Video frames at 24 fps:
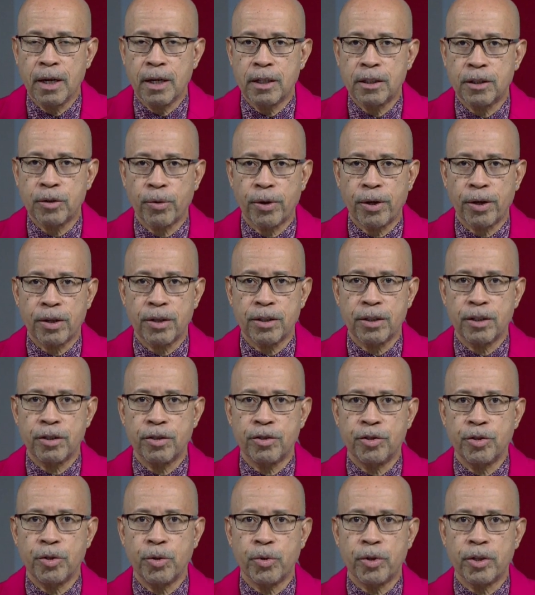Joining us in
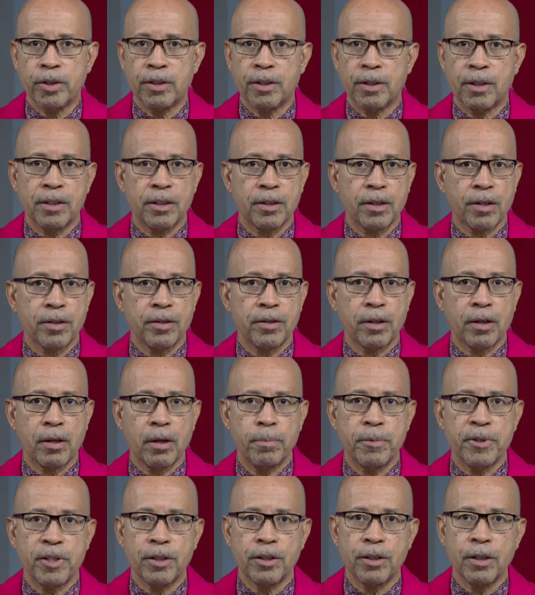studio to discuss the
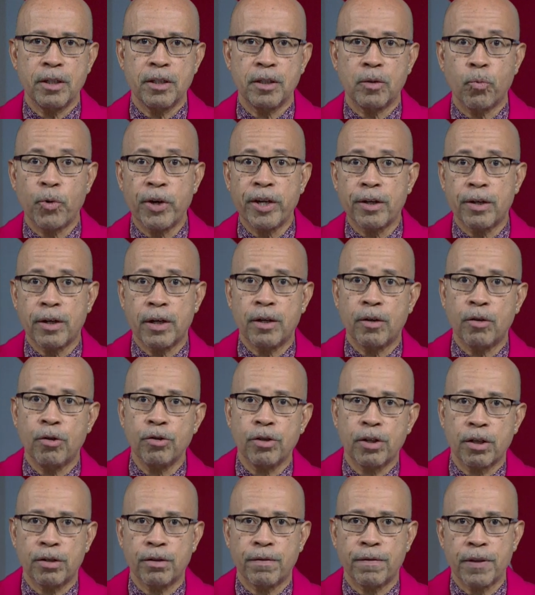competition is winger and
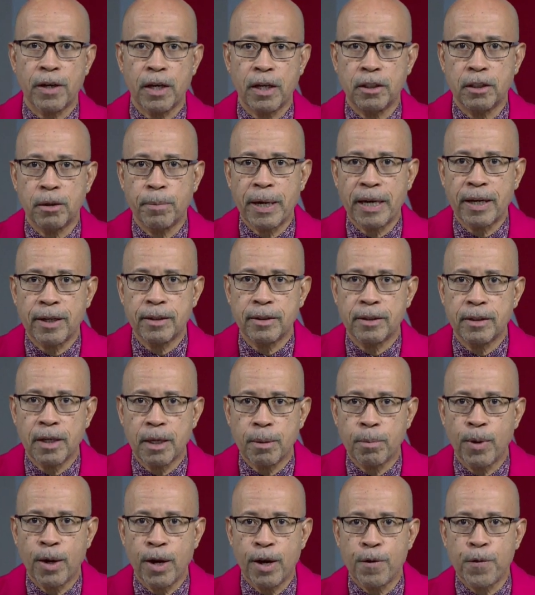hooker of the Jamaican
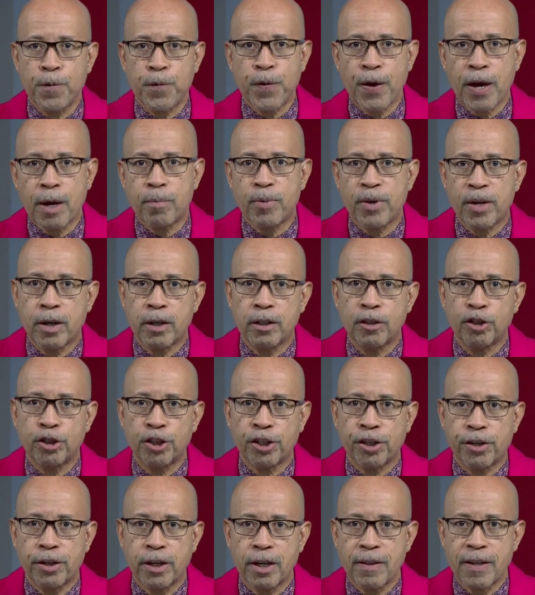team, Fabian
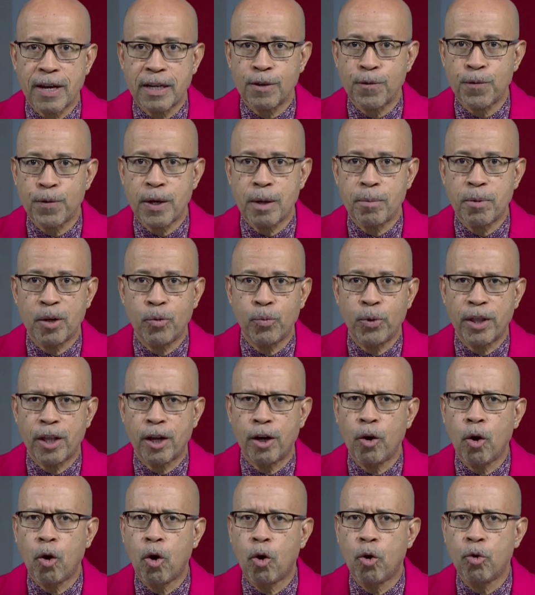Turner. That's Fabian with
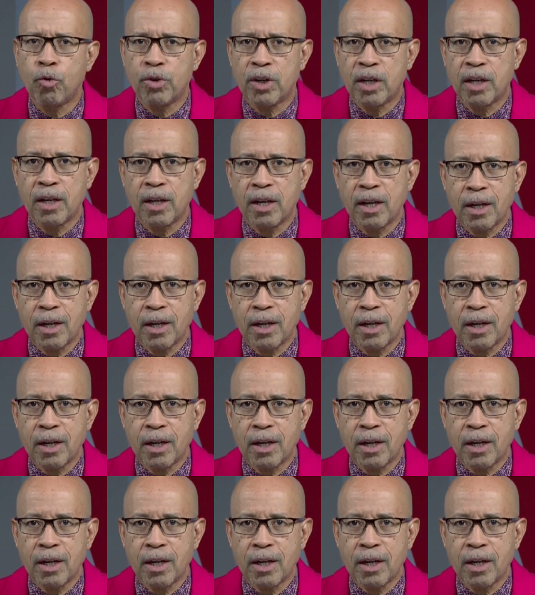an O.